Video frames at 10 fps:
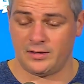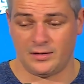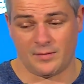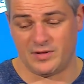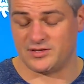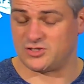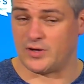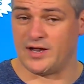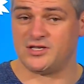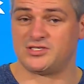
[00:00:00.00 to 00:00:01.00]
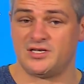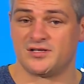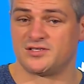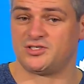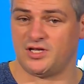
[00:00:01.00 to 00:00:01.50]
Yeah, I mean, the strategy
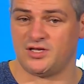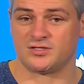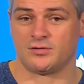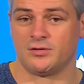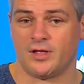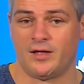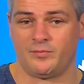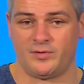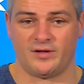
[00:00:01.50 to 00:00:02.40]
doesn't change a whole lot,